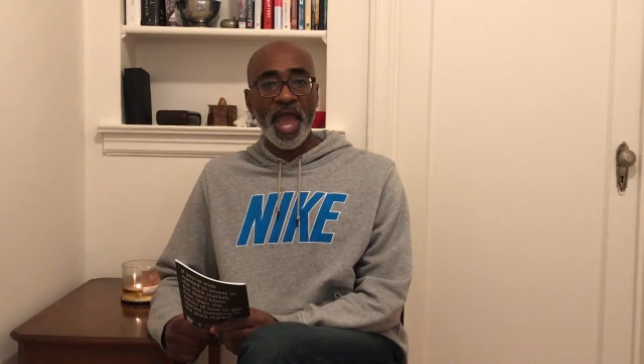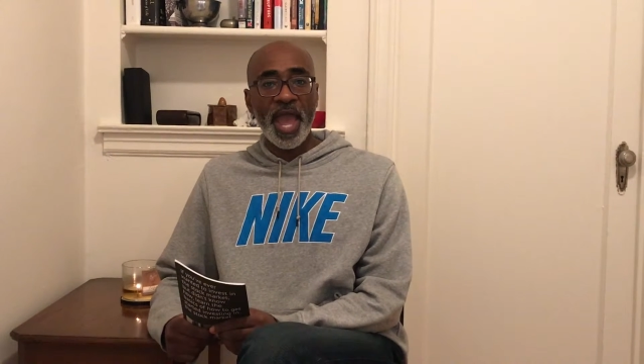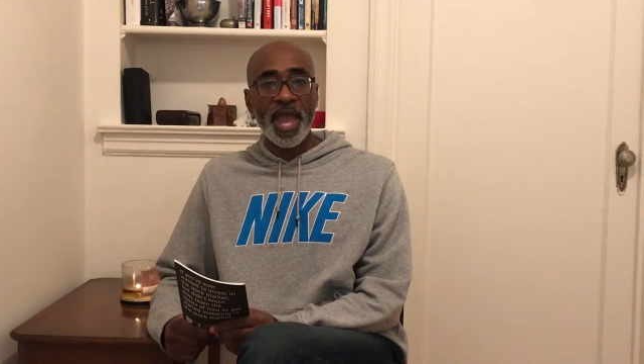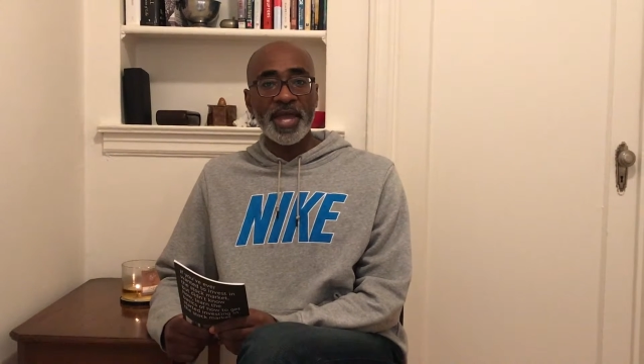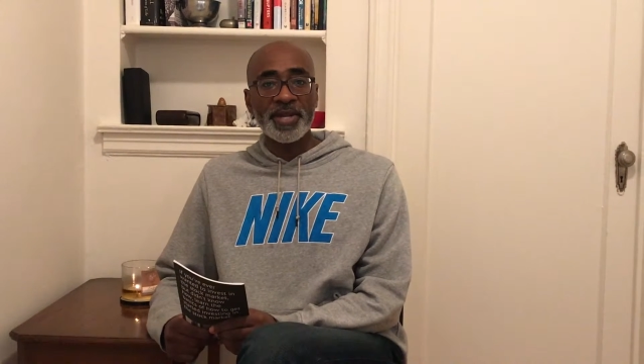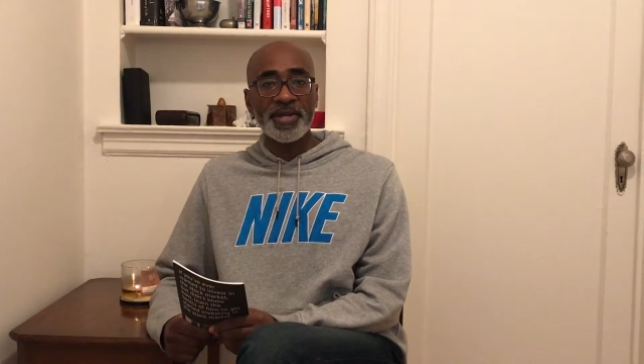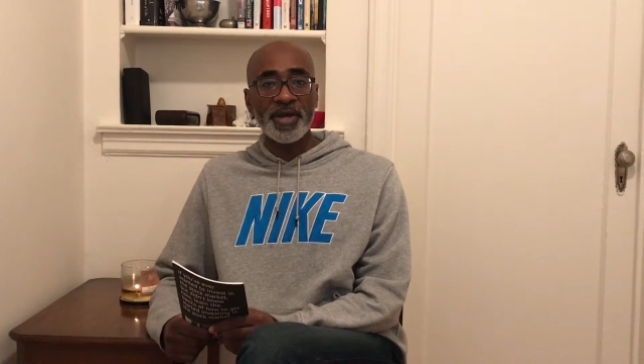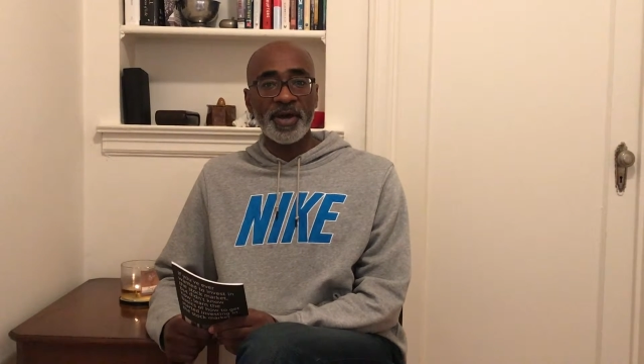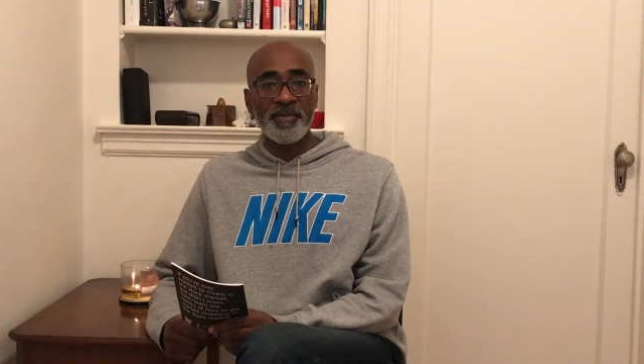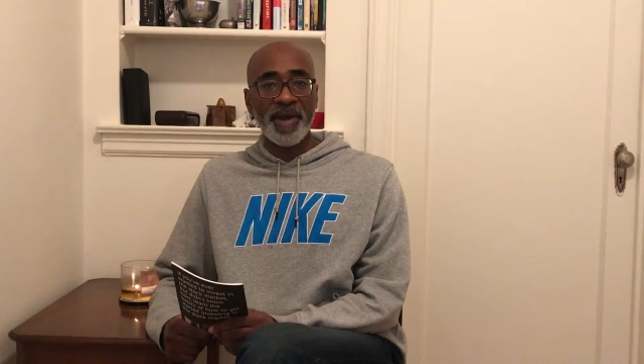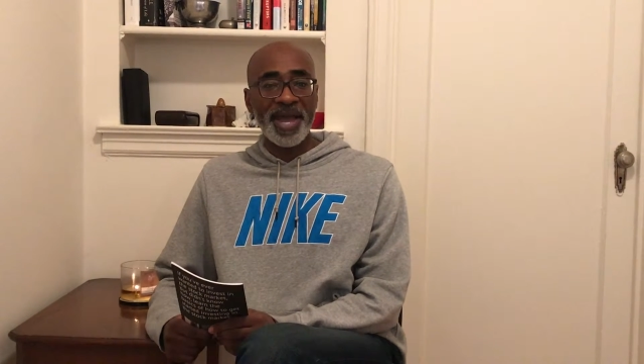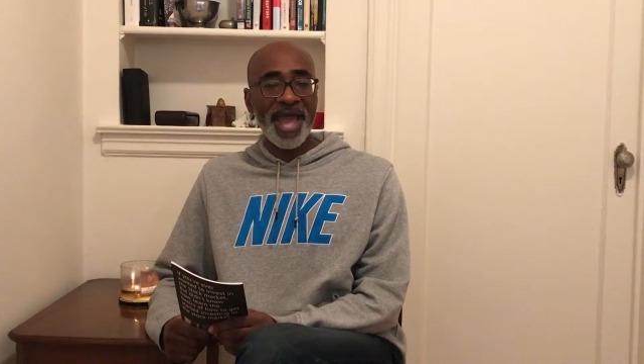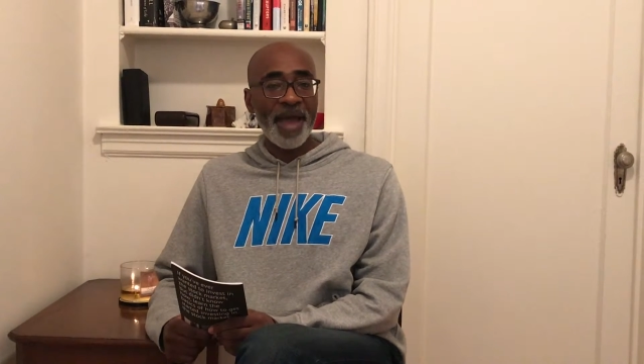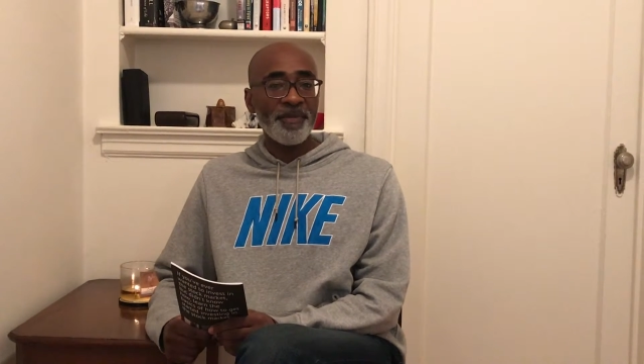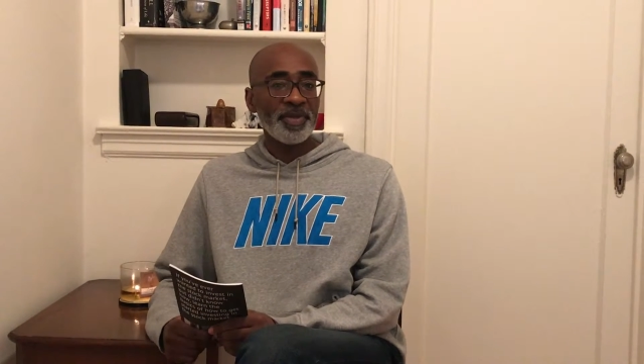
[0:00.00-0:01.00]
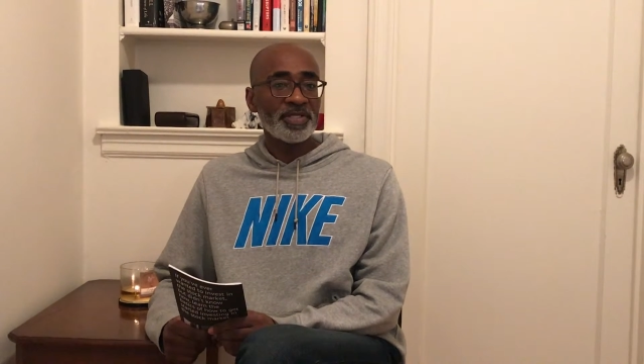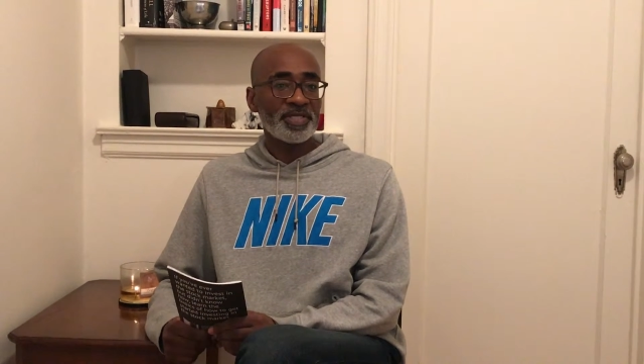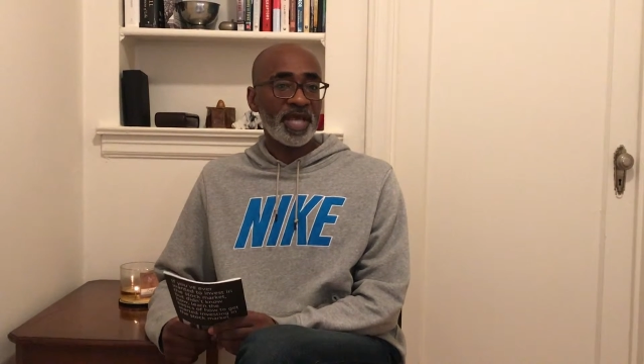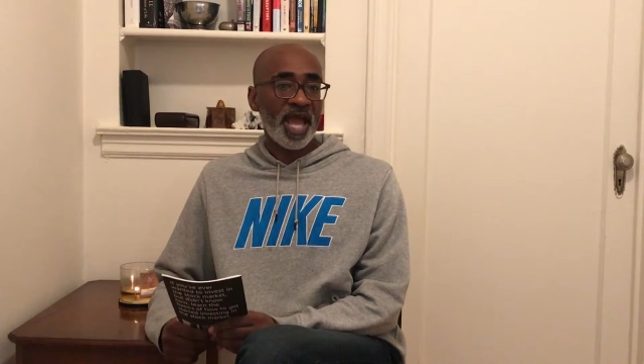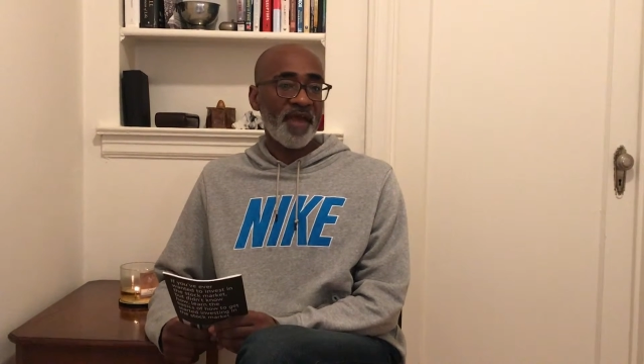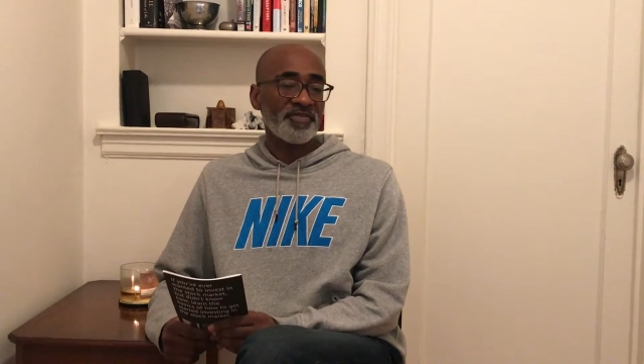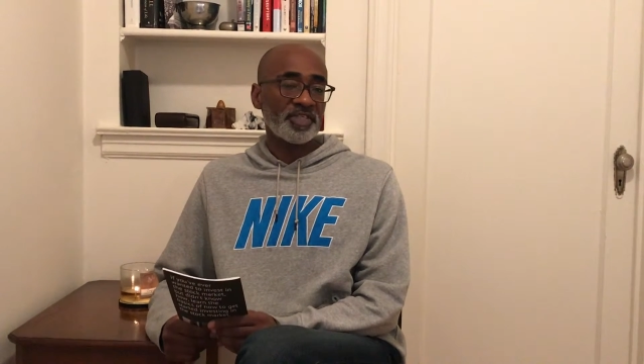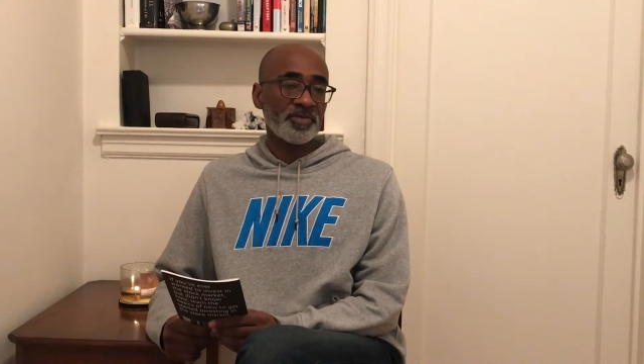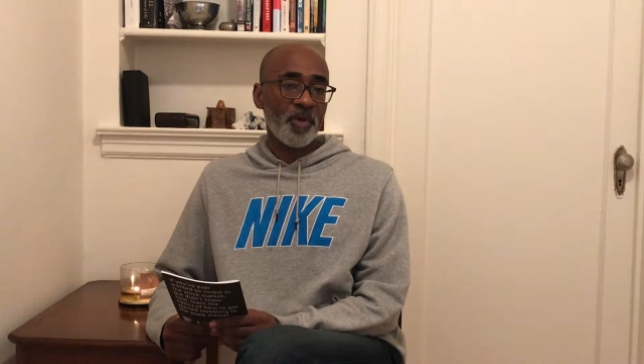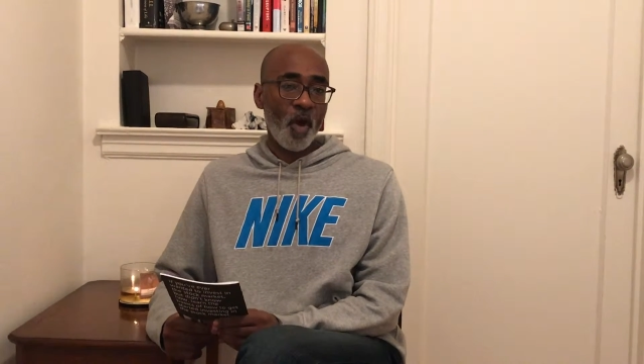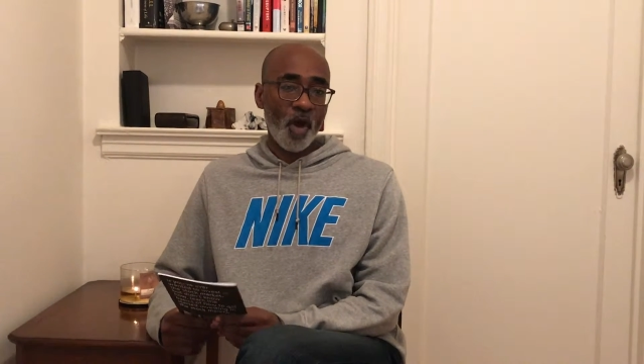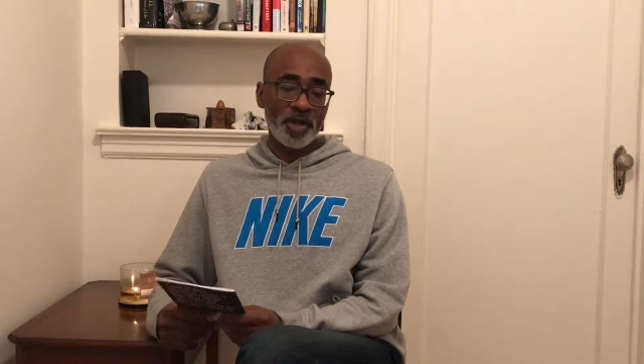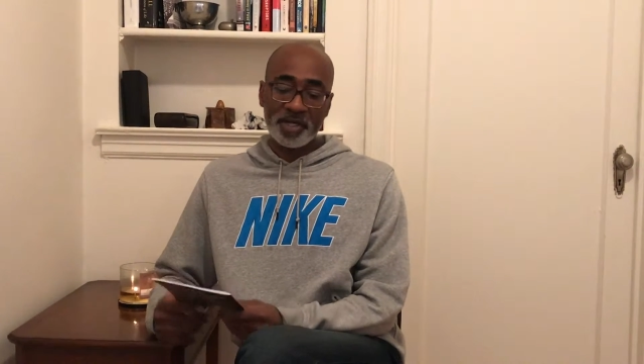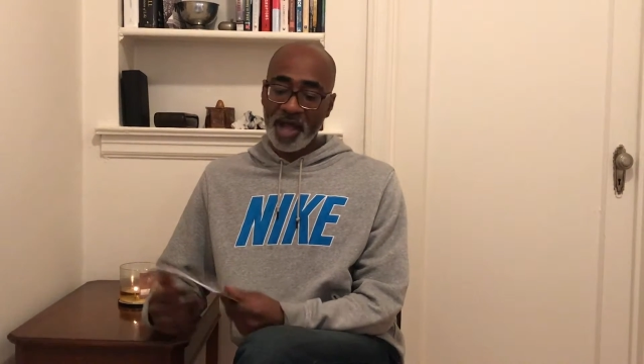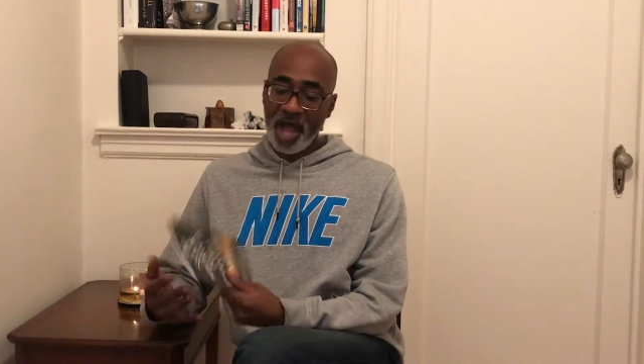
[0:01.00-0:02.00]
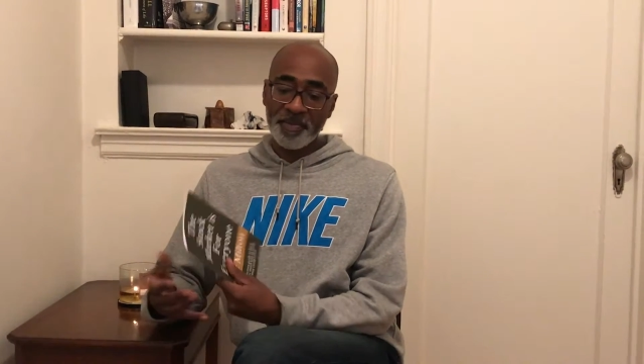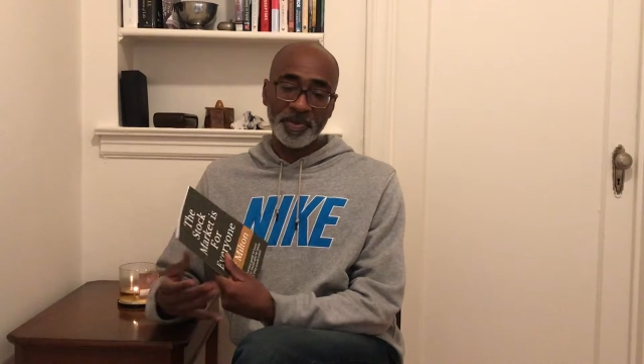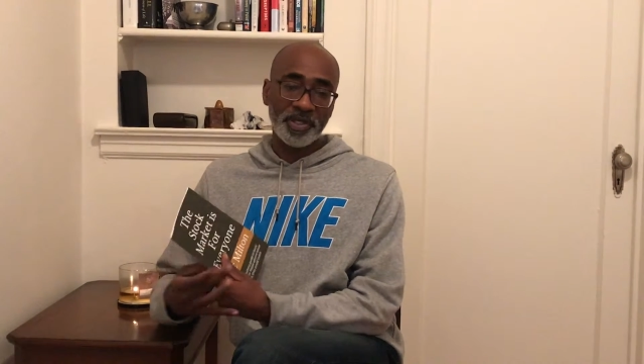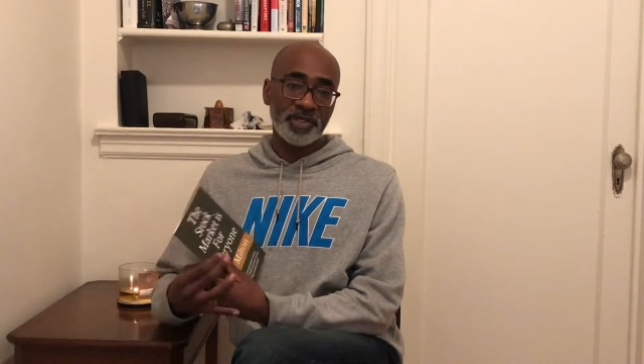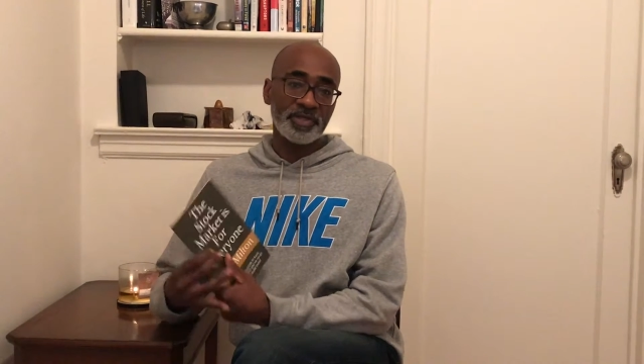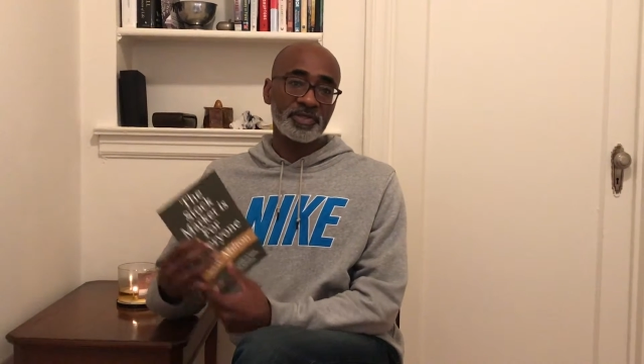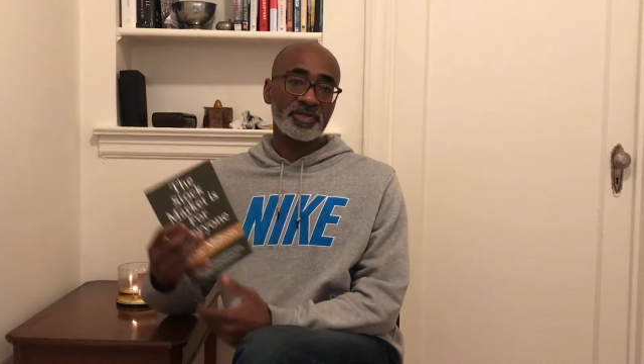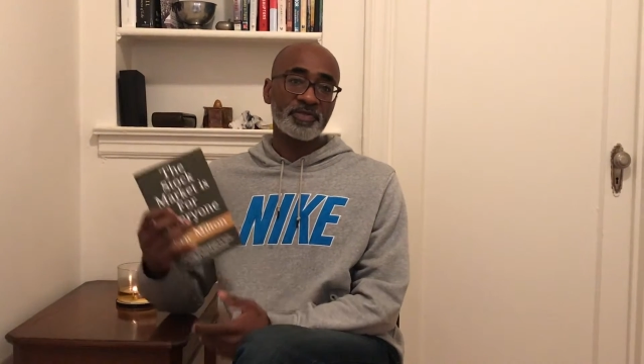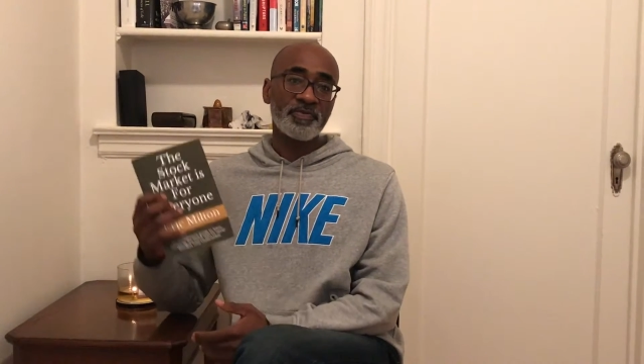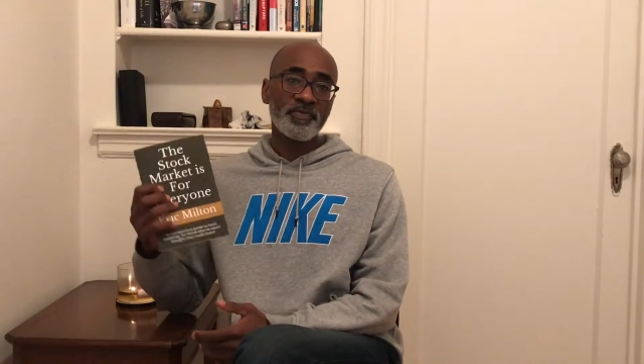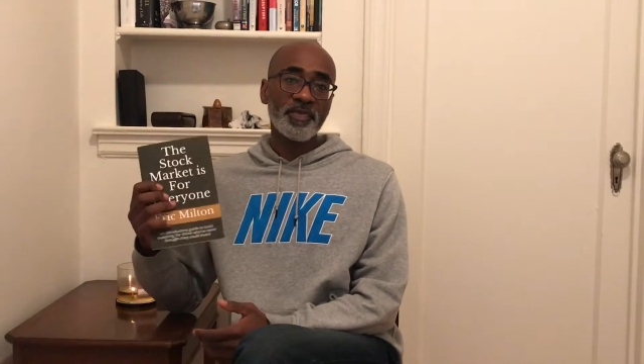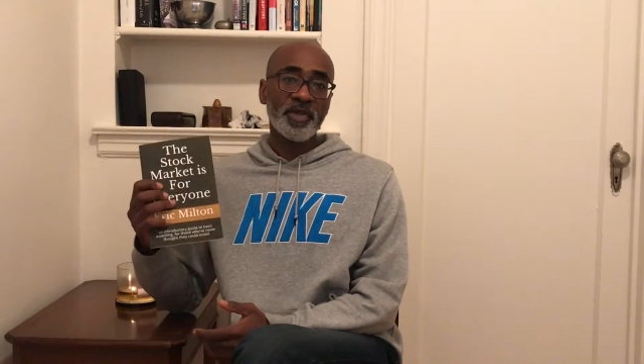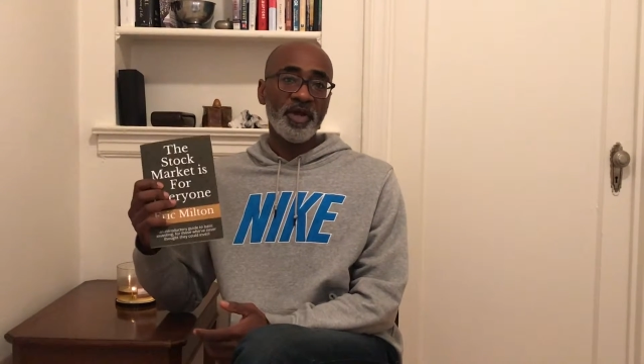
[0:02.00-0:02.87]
and I happened to have some hard copies